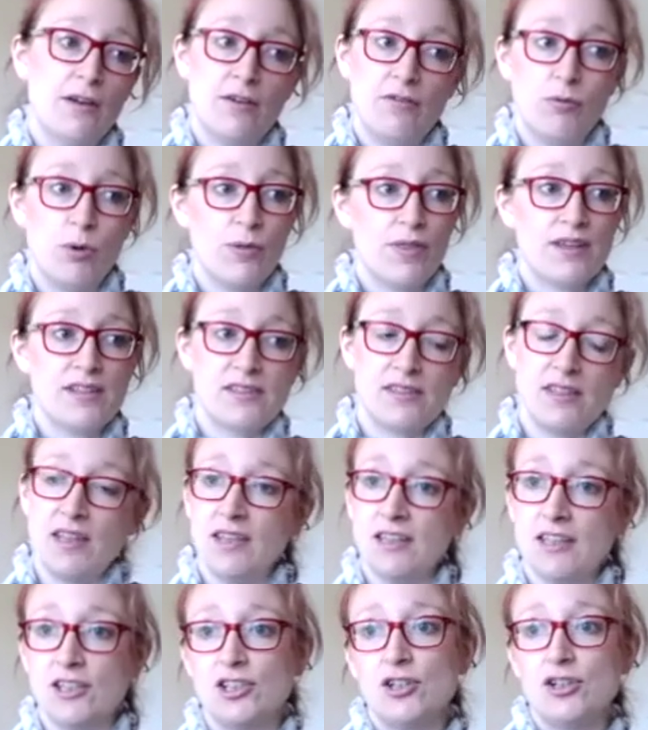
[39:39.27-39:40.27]
if what they
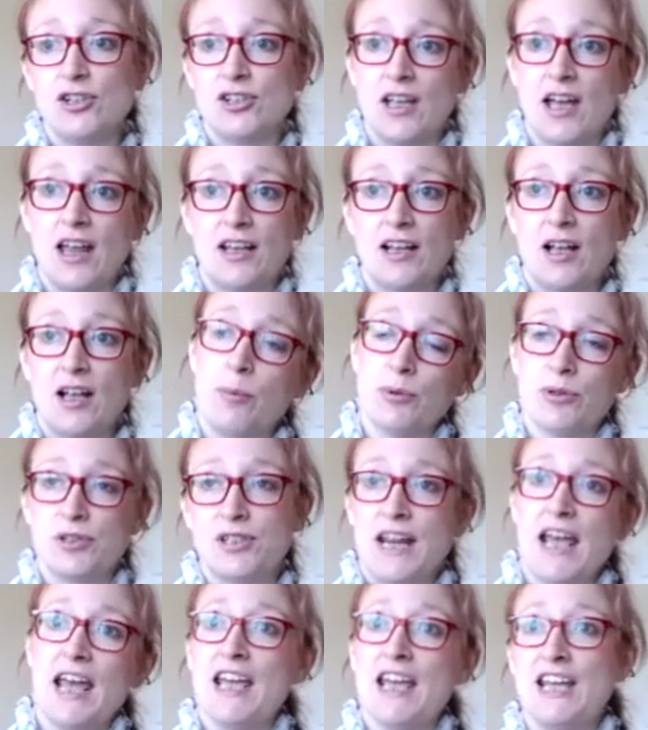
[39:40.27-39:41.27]
see is you standing up on
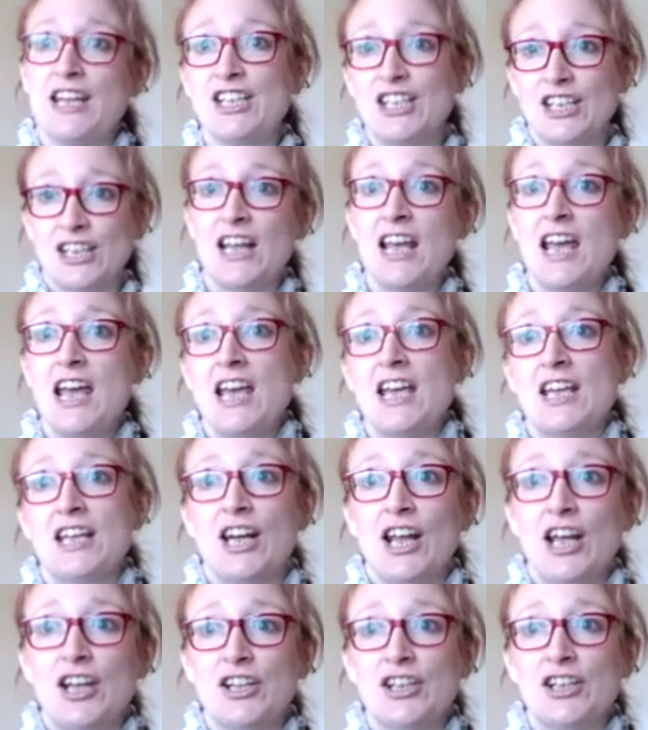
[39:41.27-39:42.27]
stage and you
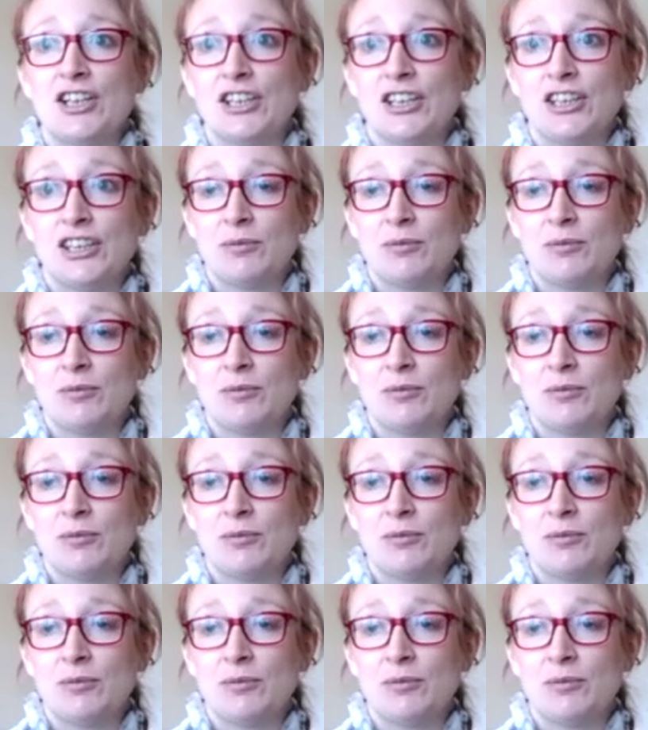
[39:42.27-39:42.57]
know